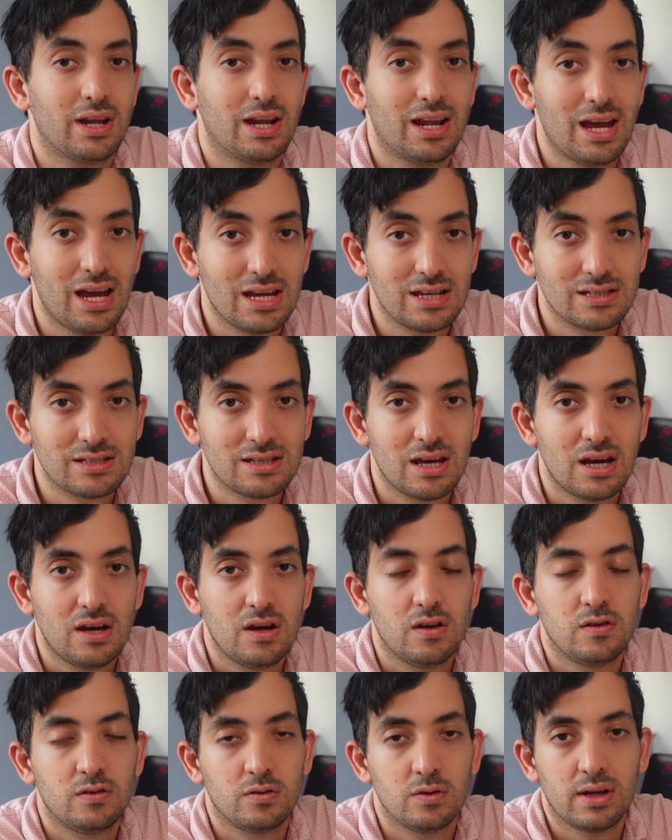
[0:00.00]
it is
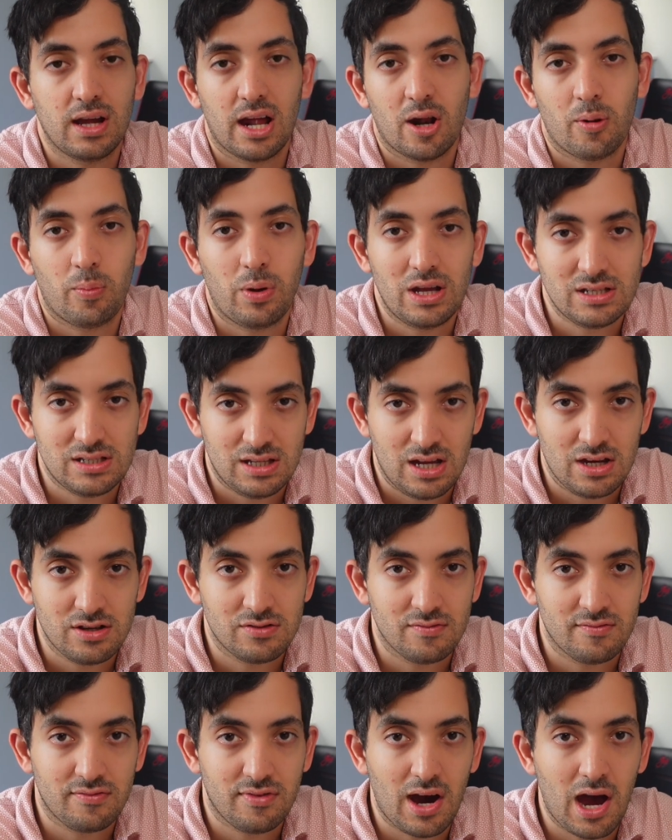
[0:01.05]
to get a
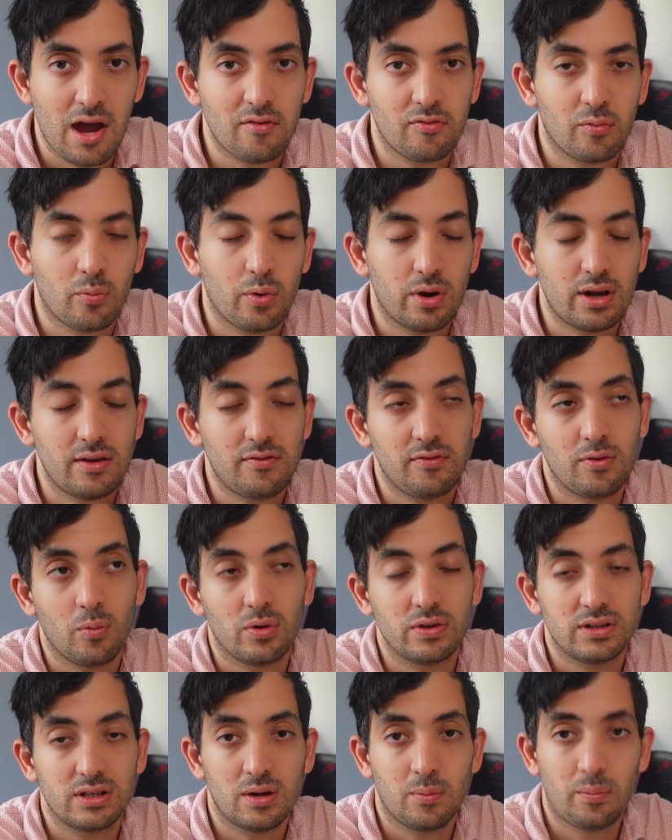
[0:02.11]
PlayStation 5. What if you
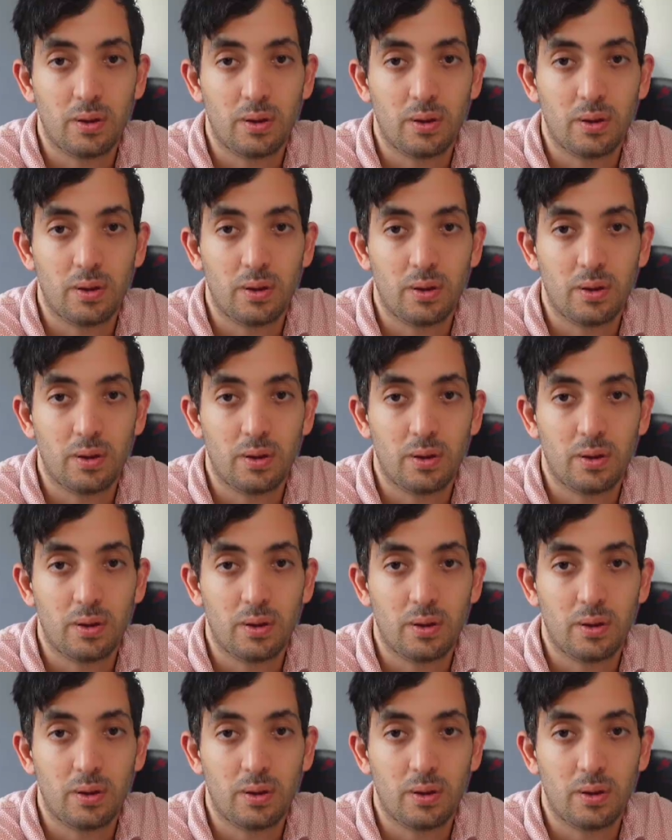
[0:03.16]
wanted a